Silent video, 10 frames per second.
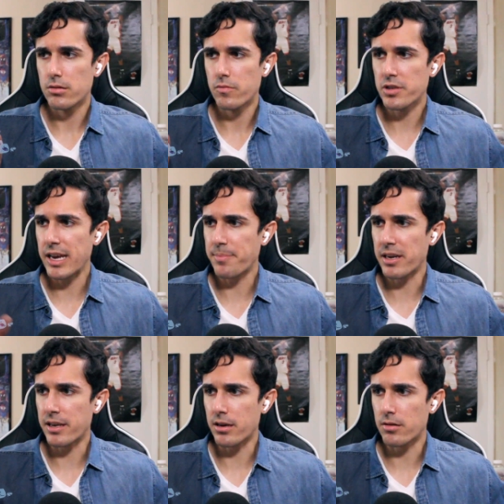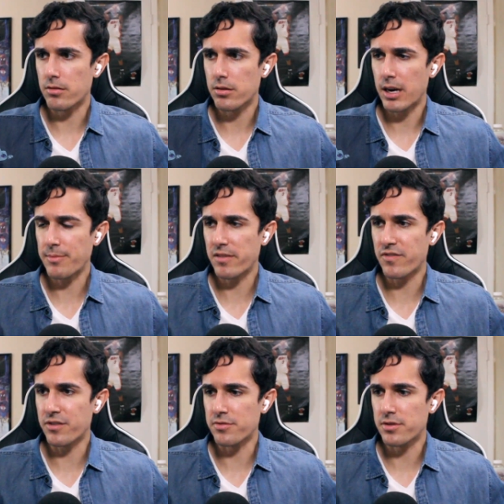What's happening here? I'm
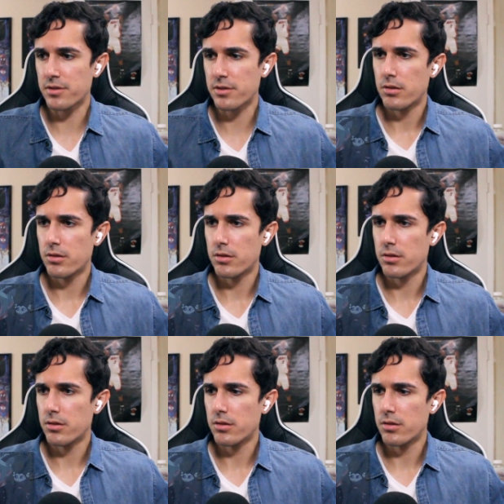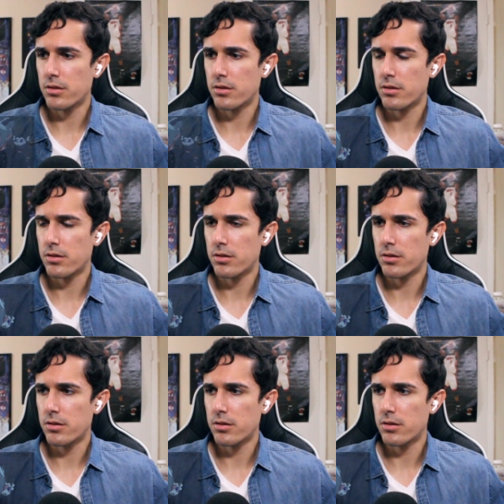confused. I hope you know.
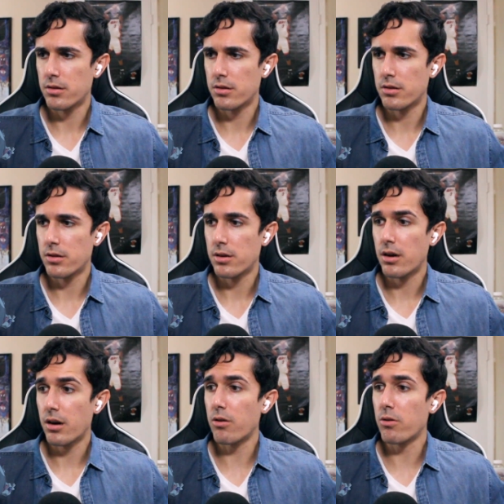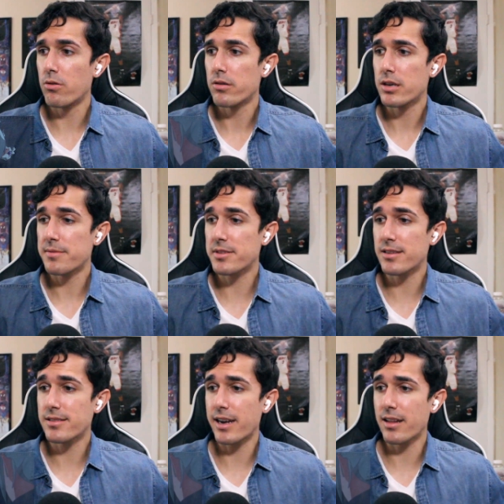I know. Oh, he was going
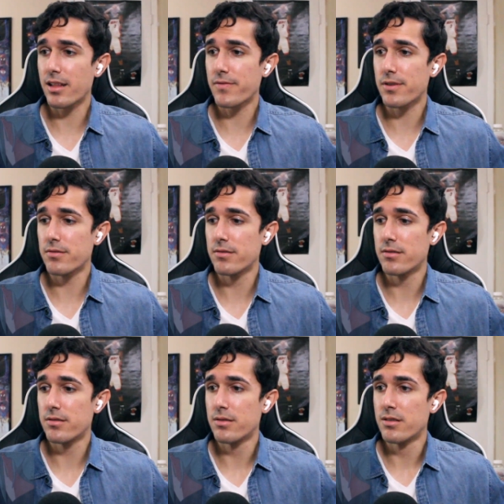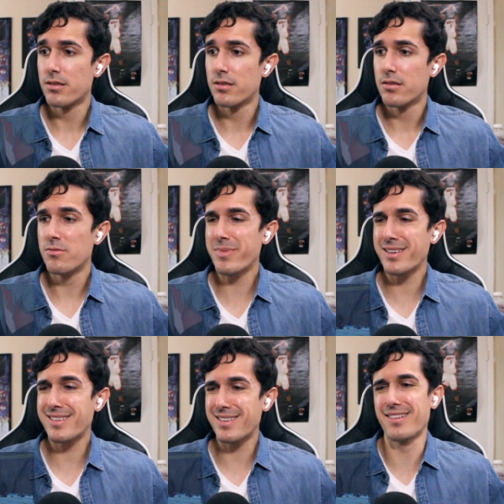to say I love you. Oh my
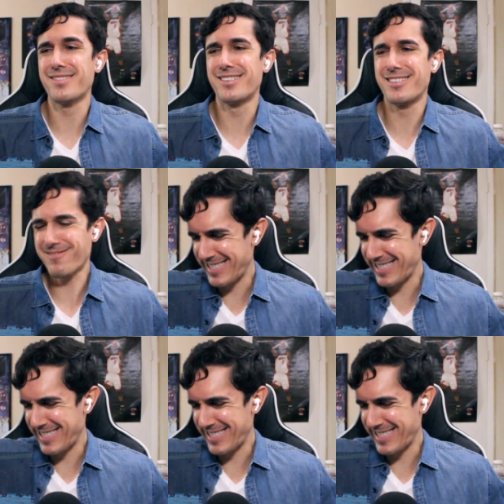gosh.